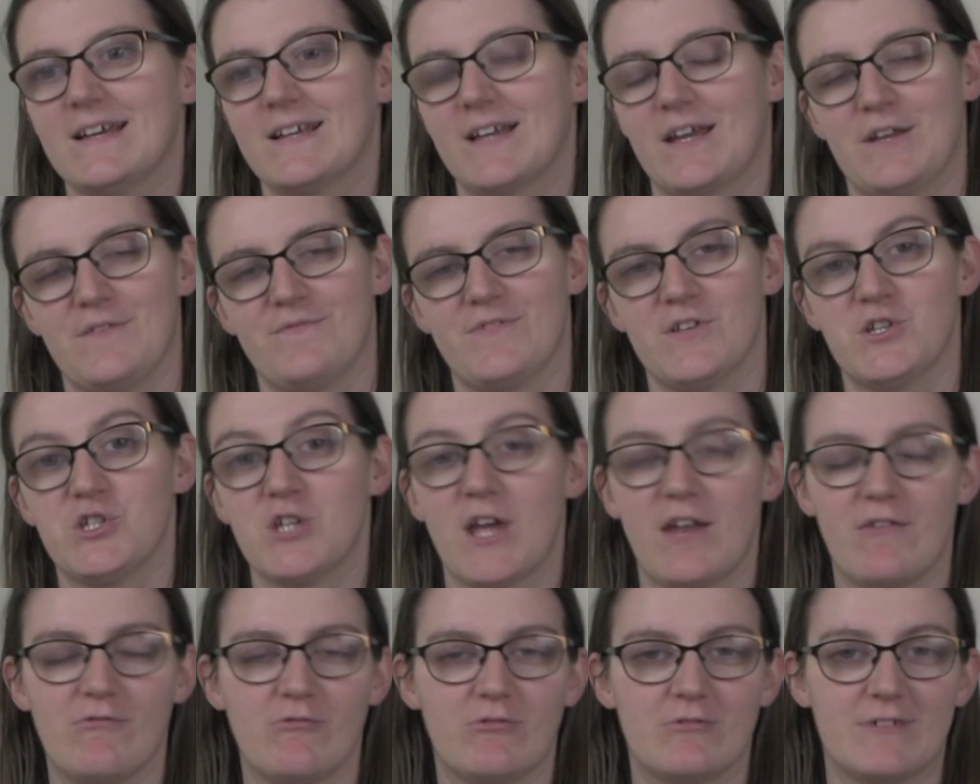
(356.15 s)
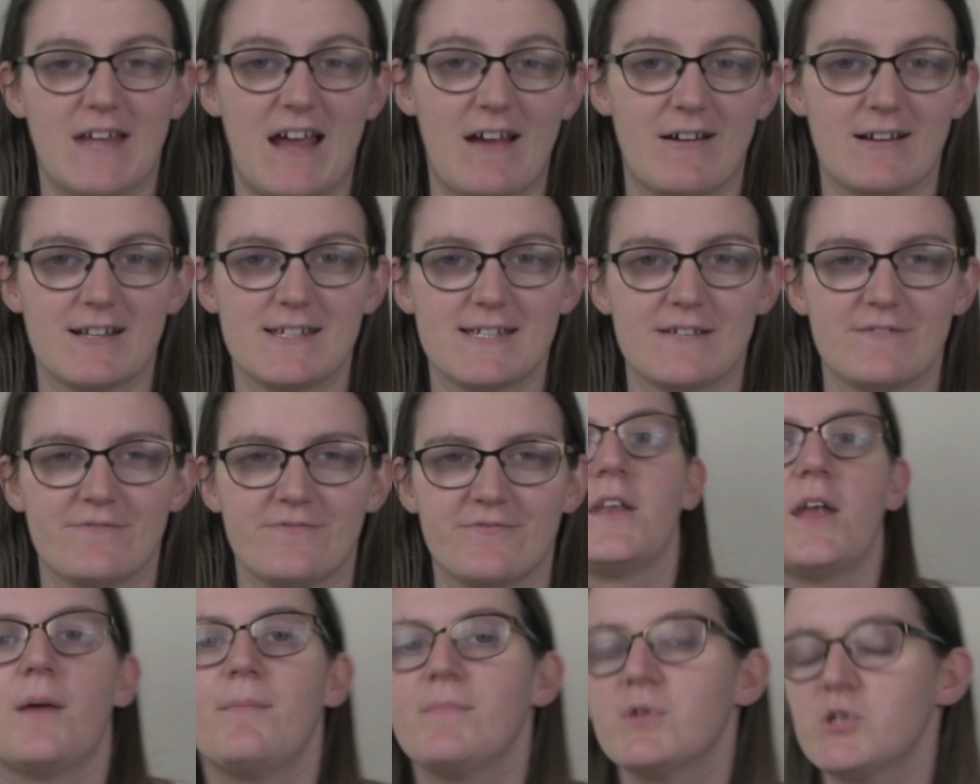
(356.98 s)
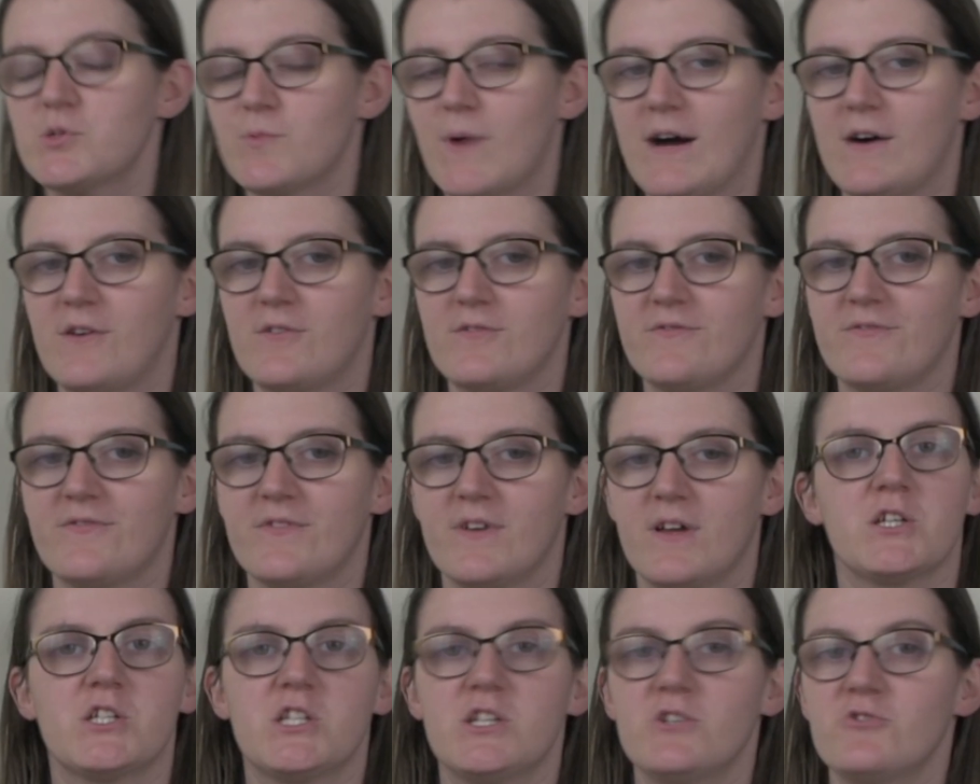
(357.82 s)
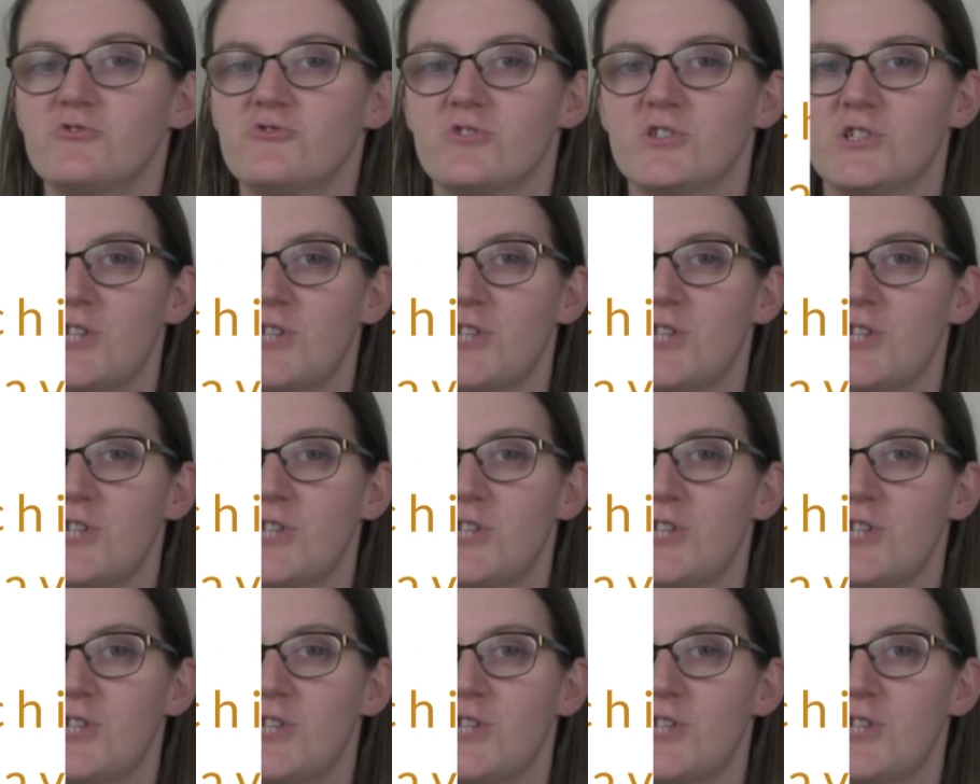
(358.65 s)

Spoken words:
kind of the general narrative. Number 12, children